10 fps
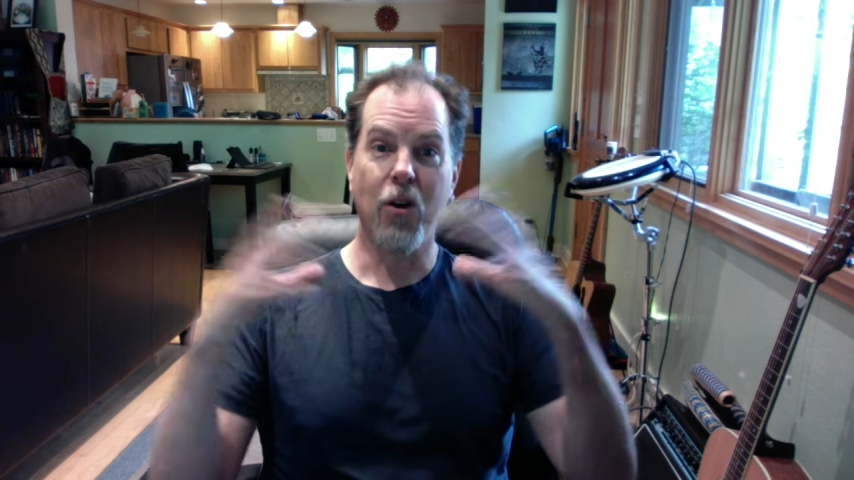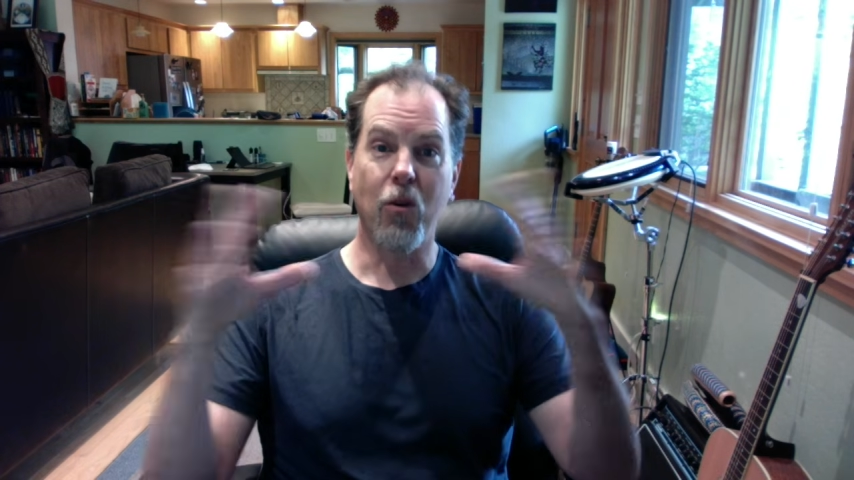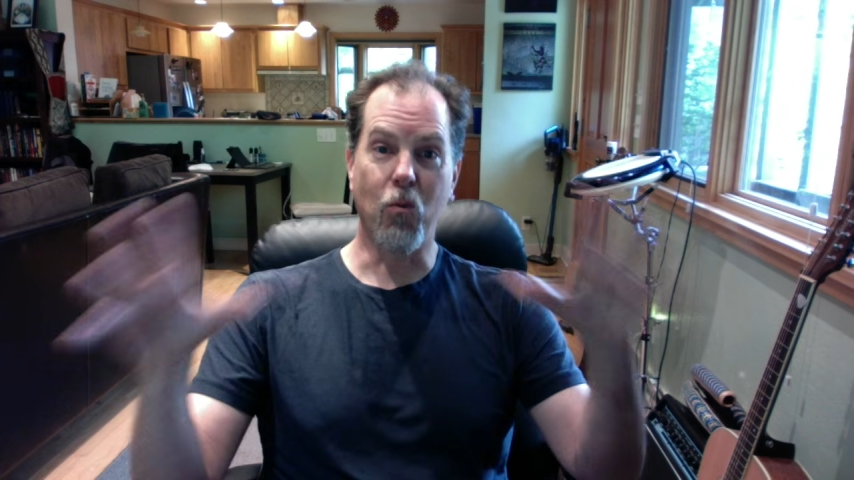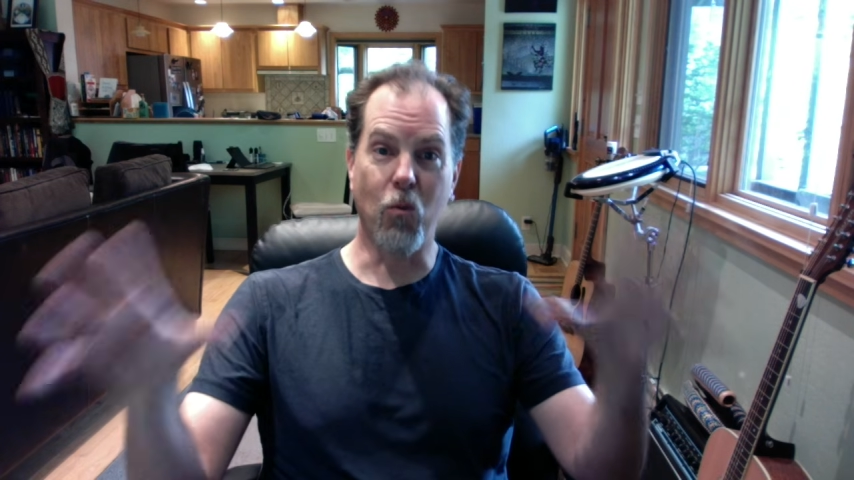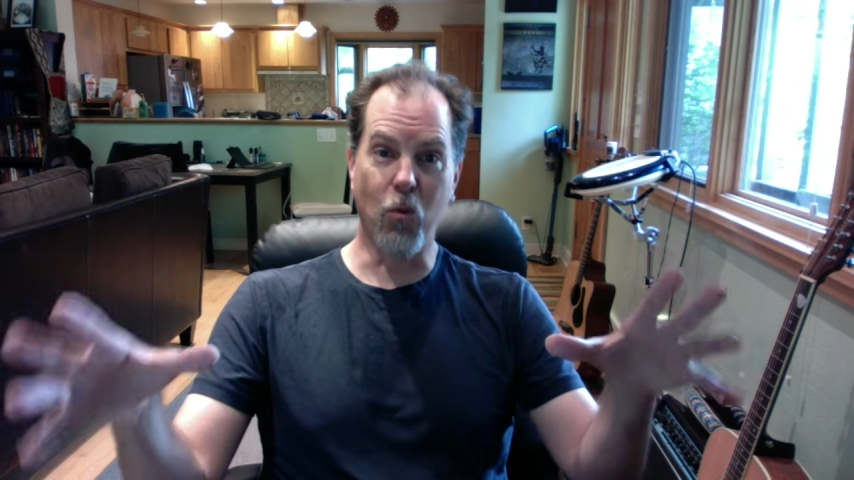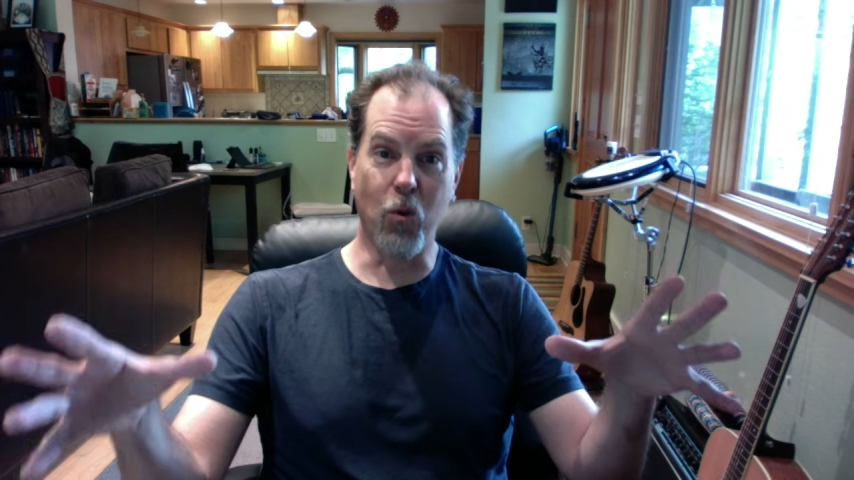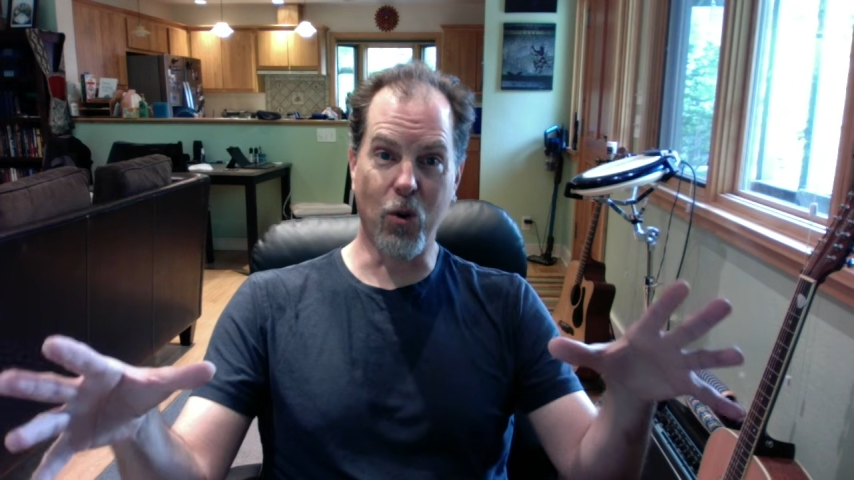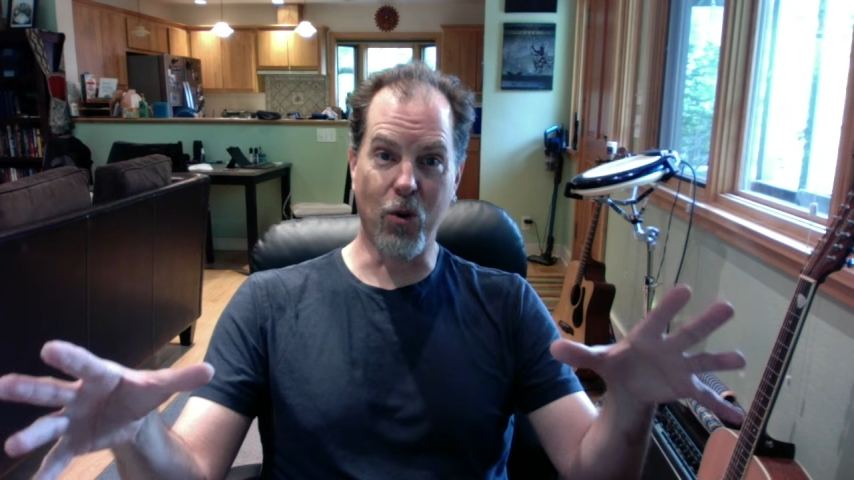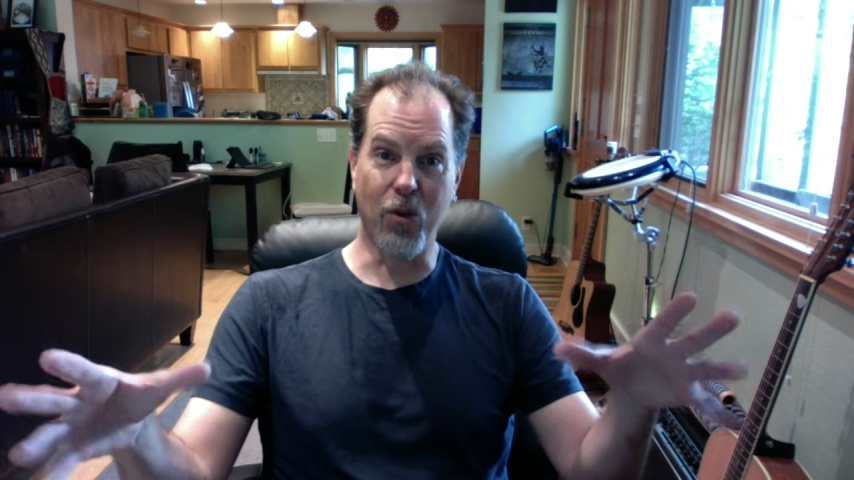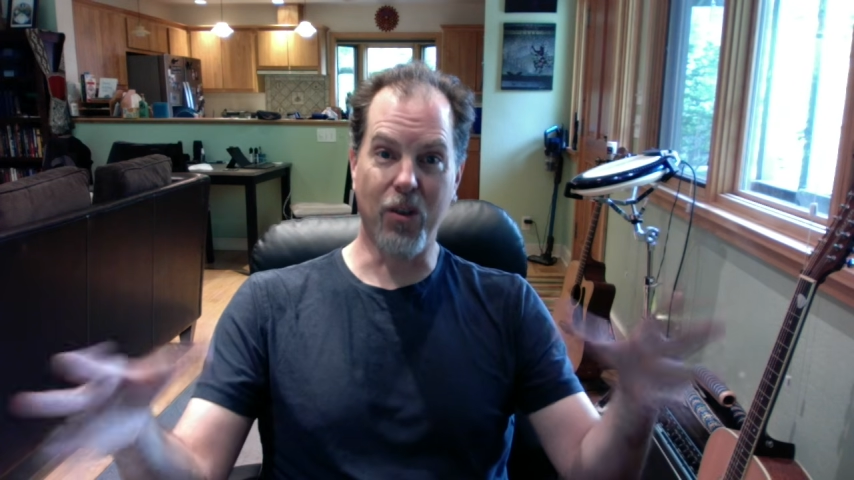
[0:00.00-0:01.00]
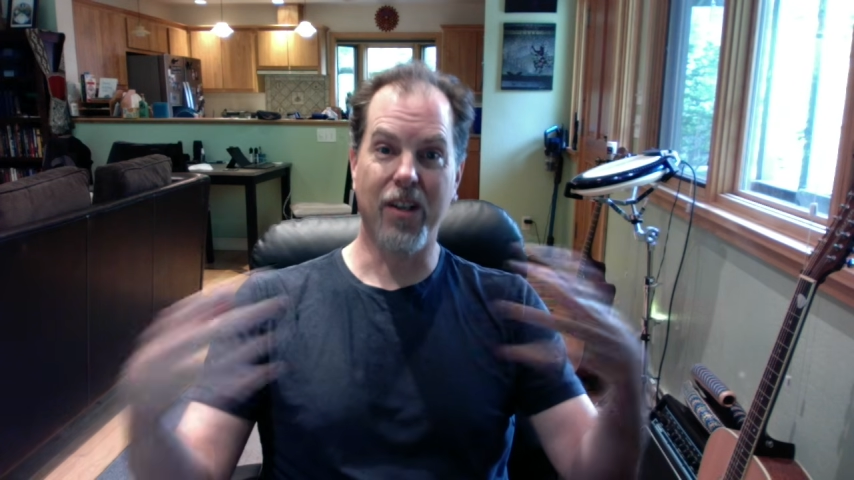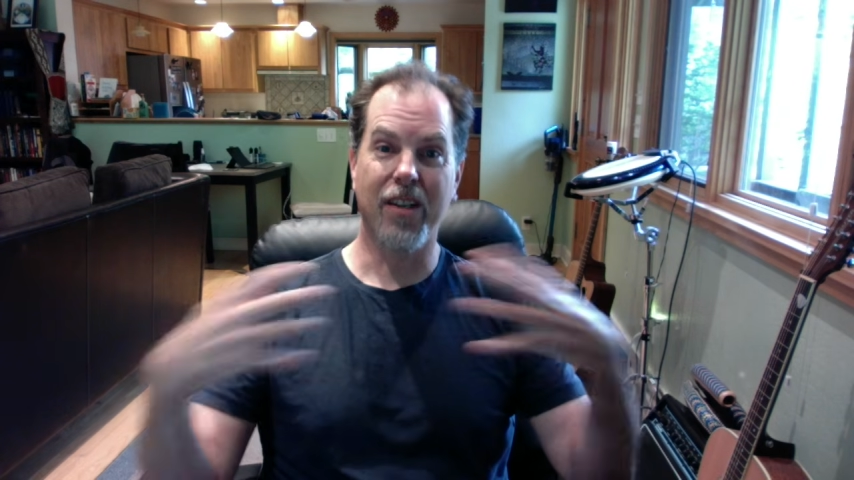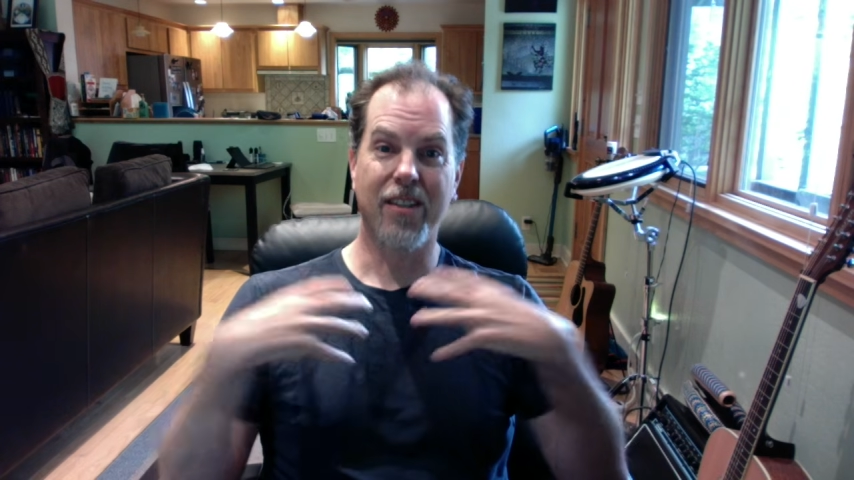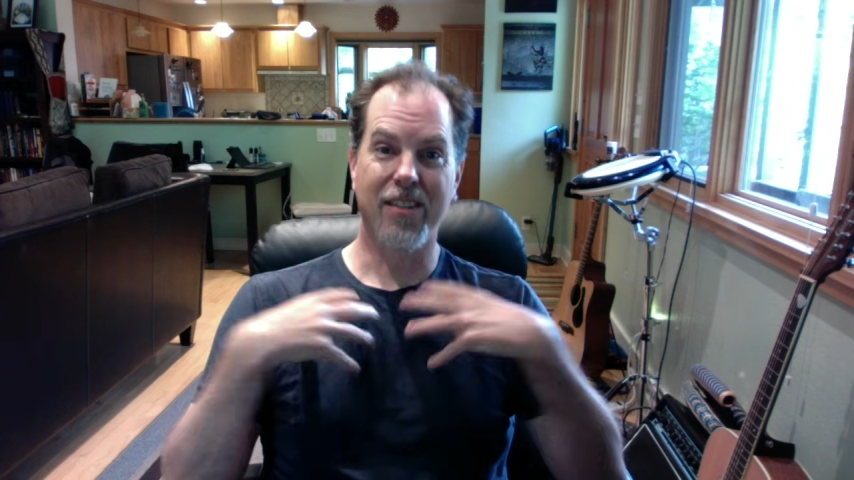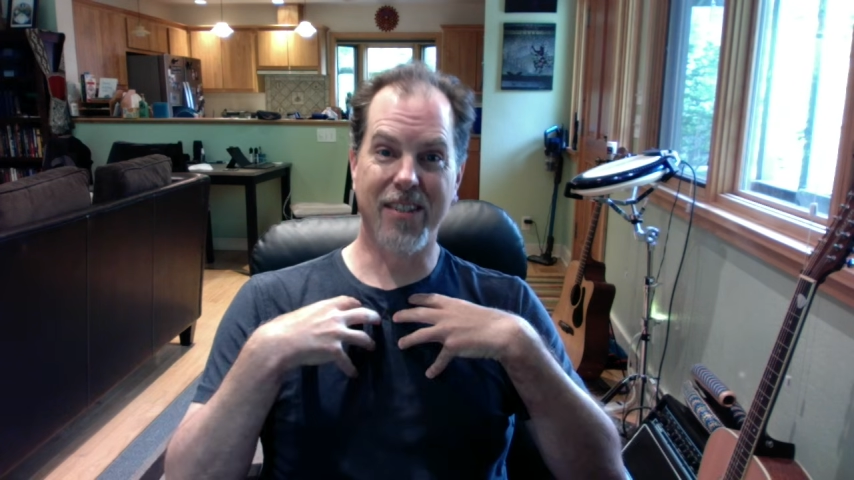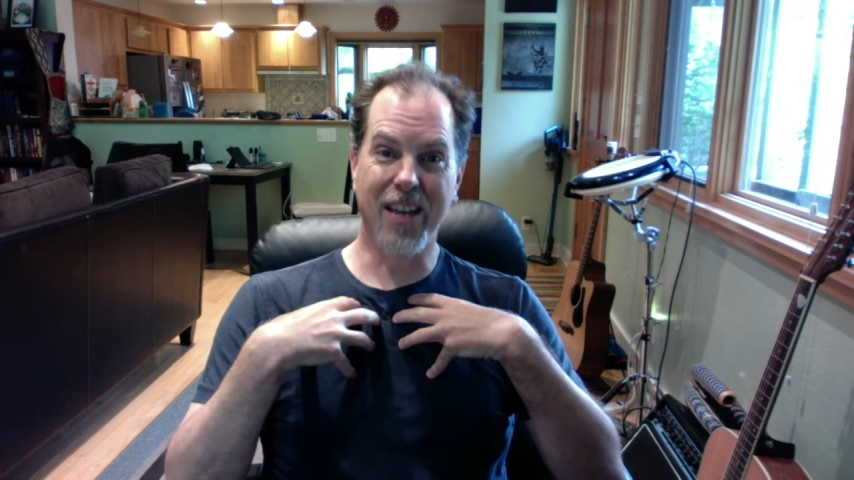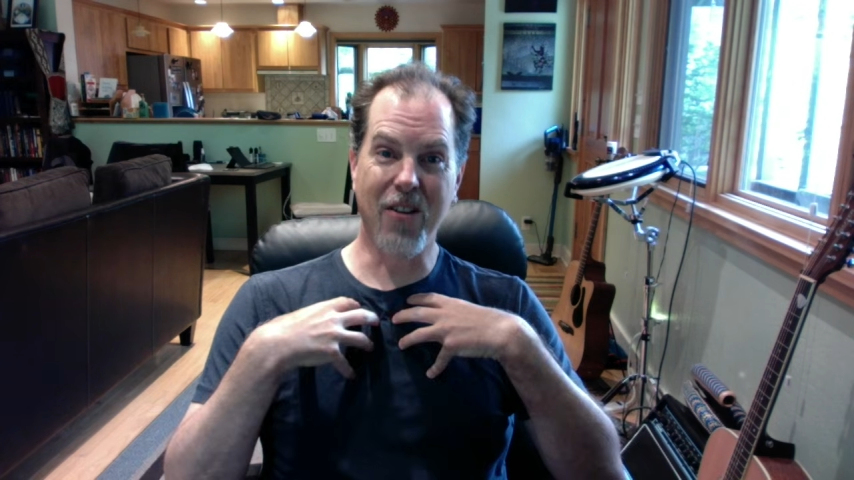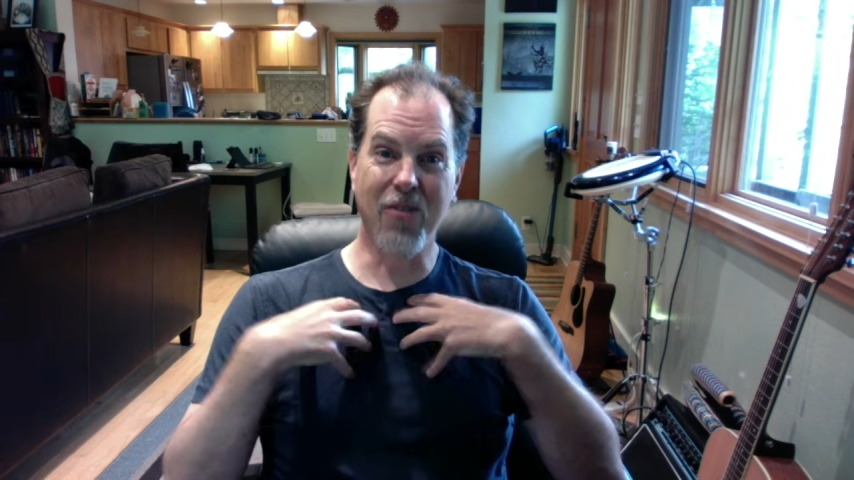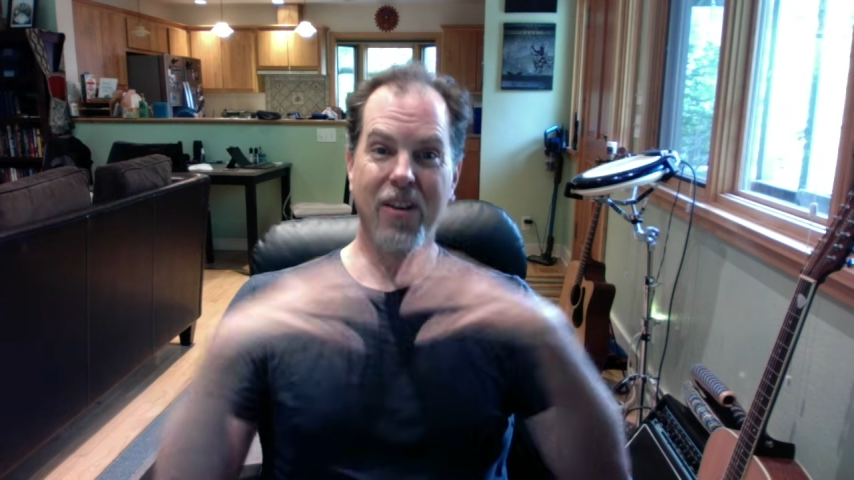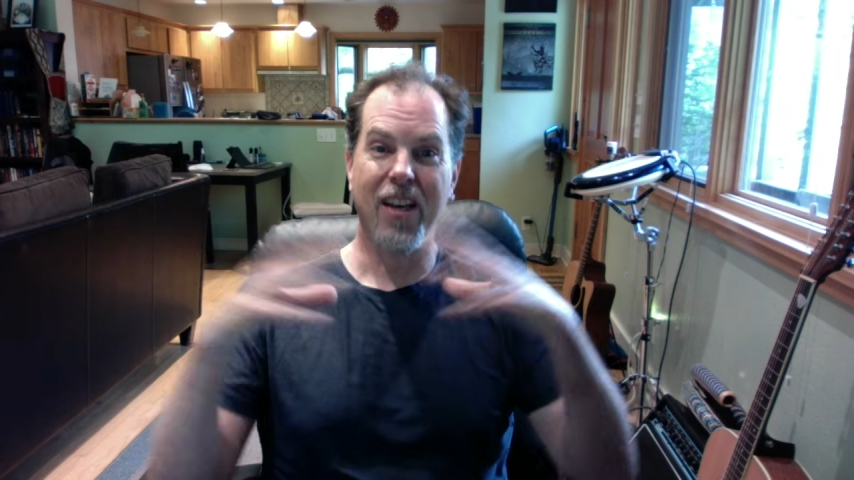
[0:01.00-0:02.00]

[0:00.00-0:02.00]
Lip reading: world, self,